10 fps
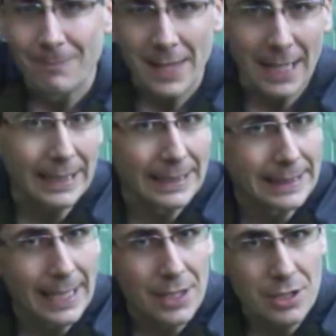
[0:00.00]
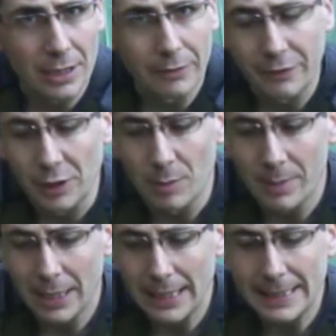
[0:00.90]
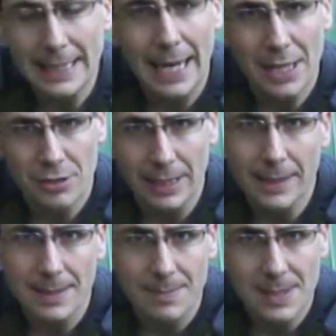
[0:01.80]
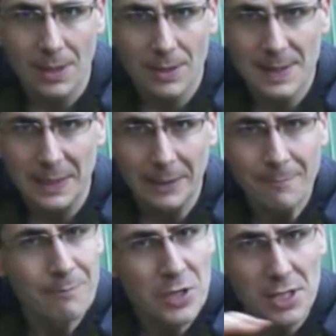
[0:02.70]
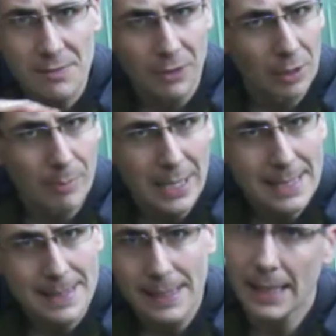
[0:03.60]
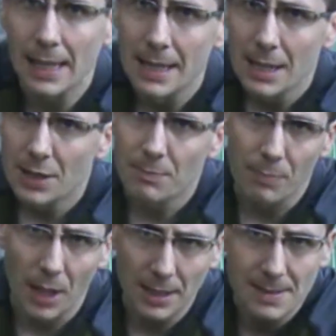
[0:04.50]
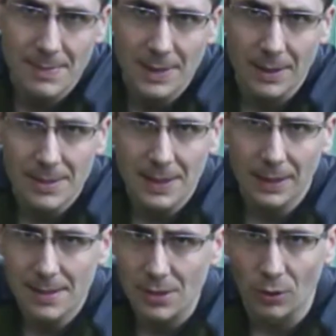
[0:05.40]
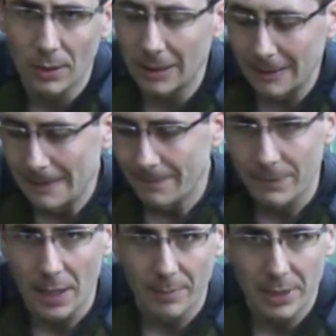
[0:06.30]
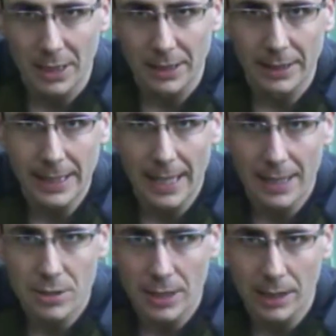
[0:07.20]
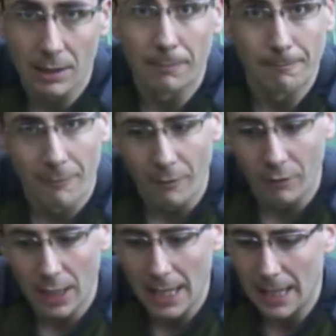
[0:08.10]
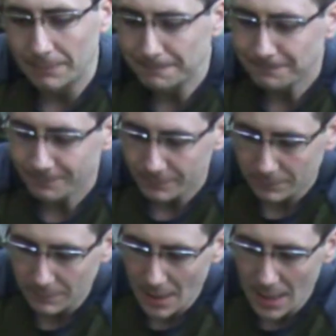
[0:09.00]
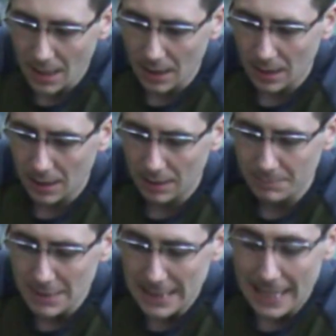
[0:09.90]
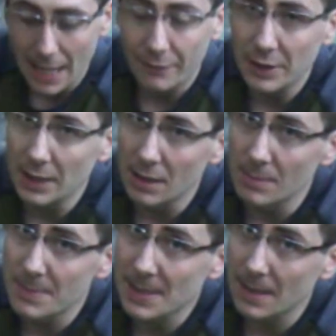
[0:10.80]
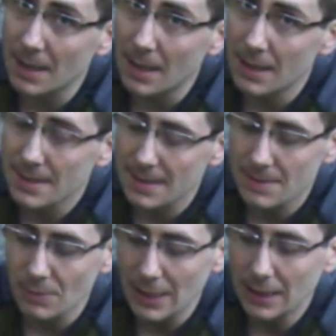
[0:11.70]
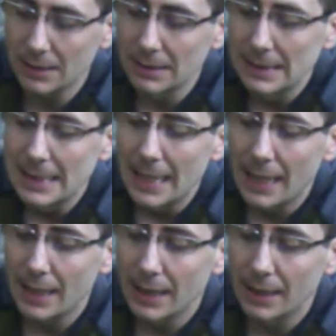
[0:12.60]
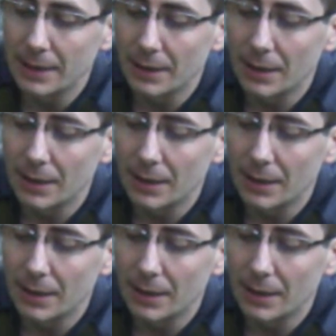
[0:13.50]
I didn't catch it on film, but I dehydrated some salsa, just real basic. Bought some salsa at the store, dumped it on the dehydrator. Voila. Have the Yumm sauce as well, and